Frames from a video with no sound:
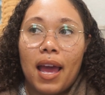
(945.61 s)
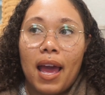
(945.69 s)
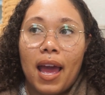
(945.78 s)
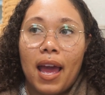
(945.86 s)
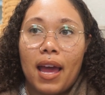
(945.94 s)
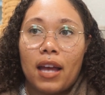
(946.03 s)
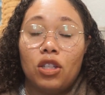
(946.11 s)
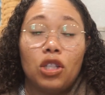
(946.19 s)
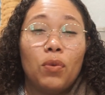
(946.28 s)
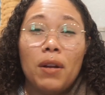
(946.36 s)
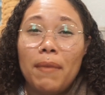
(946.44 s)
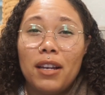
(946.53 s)
And just
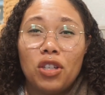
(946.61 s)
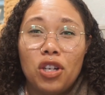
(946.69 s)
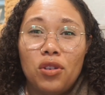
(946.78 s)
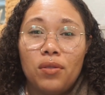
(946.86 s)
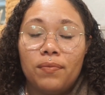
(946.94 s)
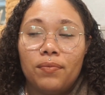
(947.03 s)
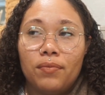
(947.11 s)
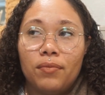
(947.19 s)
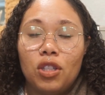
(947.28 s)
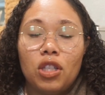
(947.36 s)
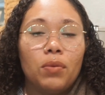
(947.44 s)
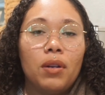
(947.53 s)
want to make sure
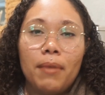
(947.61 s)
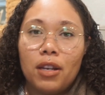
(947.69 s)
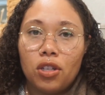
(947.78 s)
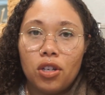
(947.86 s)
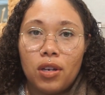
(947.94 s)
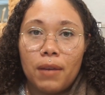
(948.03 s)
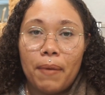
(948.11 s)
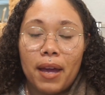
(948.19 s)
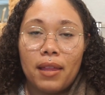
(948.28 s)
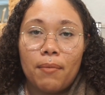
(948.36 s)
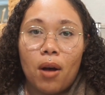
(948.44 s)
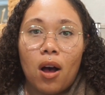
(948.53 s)
you just want to make sure you could pay
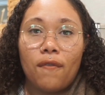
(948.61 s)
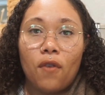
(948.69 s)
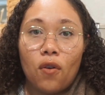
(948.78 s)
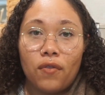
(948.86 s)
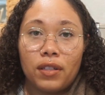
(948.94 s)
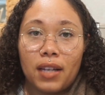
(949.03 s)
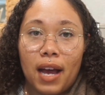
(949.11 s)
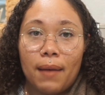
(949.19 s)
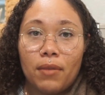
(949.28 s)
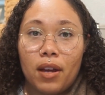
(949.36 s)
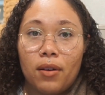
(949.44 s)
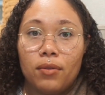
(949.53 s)
them off over
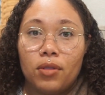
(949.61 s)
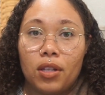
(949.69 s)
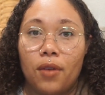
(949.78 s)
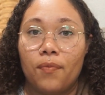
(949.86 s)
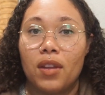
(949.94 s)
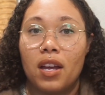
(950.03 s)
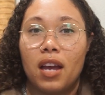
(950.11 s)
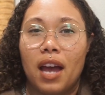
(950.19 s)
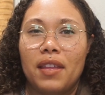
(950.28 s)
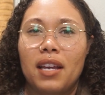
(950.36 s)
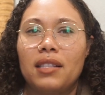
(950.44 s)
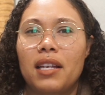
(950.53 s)
time though. So I
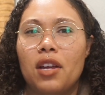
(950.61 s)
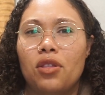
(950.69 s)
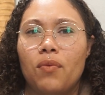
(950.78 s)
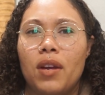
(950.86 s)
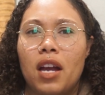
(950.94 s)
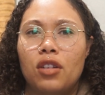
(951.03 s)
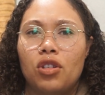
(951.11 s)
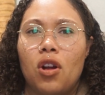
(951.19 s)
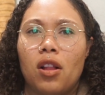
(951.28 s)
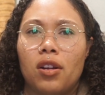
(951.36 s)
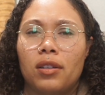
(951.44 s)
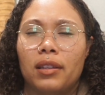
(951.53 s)
think it's like a
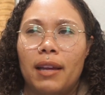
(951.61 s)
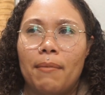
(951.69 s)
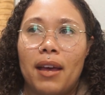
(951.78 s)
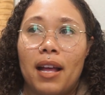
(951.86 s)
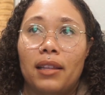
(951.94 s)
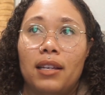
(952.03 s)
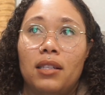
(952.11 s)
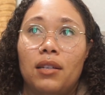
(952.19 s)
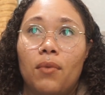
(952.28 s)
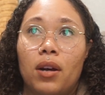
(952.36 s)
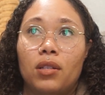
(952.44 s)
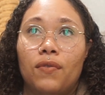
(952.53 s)
$300 limit, at least it
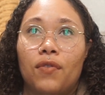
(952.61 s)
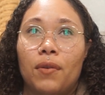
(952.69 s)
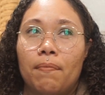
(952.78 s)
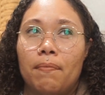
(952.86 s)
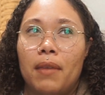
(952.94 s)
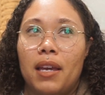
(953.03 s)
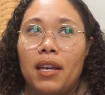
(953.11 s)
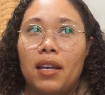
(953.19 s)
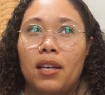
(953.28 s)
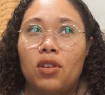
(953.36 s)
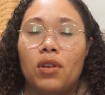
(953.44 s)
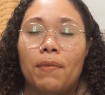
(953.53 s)
was for
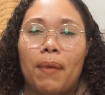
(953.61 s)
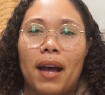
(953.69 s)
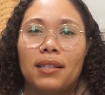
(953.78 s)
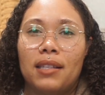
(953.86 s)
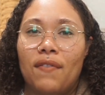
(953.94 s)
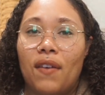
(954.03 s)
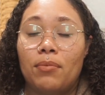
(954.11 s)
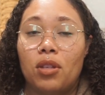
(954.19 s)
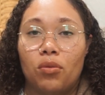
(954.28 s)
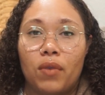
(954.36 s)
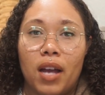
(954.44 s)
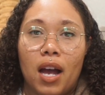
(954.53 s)
me. You could buy stuff up to
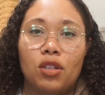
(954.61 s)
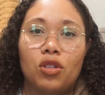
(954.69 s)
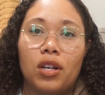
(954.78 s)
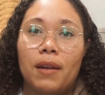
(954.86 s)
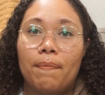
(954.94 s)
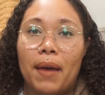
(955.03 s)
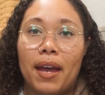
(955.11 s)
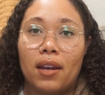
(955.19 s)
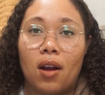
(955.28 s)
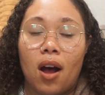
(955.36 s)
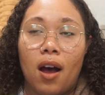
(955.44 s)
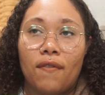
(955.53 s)
$300 and pay it
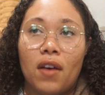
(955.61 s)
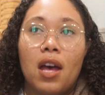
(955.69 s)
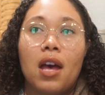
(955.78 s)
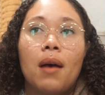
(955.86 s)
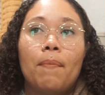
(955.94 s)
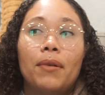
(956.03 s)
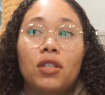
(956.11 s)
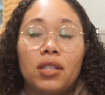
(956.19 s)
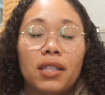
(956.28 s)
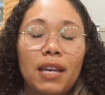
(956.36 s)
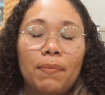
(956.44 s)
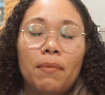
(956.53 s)
off, but
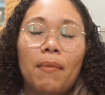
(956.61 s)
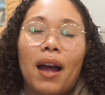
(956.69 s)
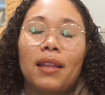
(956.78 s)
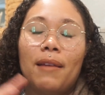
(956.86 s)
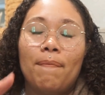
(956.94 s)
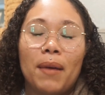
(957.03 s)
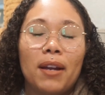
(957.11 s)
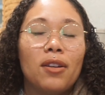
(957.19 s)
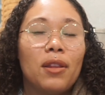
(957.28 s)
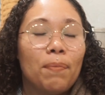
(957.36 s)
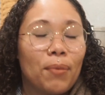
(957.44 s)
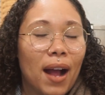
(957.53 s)
just keep in mind, the bigger
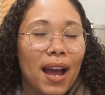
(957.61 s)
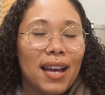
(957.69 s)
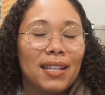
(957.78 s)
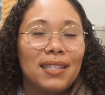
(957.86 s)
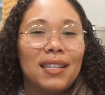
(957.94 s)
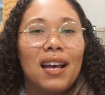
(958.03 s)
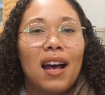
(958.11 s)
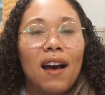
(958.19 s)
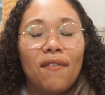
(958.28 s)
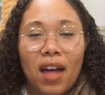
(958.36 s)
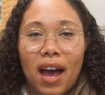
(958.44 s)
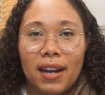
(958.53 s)
the price
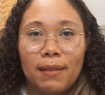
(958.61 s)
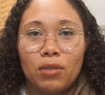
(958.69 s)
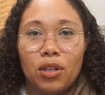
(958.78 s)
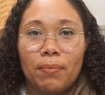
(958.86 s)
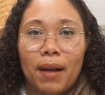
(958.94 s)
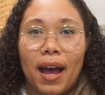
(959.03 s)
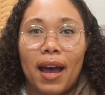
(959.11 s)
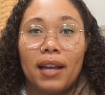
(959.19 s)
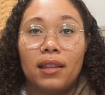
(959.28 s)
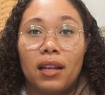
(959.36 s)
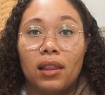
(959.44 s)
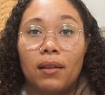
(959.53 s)
of the items you're
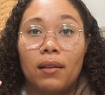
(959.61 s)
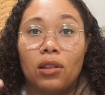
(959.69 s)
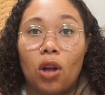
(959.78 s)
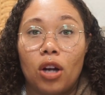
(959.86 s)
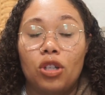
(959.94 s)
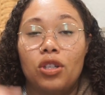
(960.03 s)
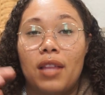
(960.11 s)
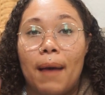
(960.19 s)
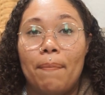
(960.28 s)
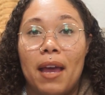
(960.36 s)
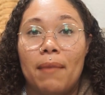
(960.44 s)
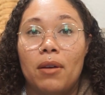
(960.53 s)
buying, the larger
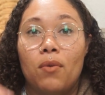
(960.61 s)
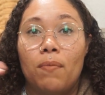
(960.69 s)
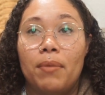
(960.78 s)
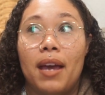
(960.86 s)
that payment will be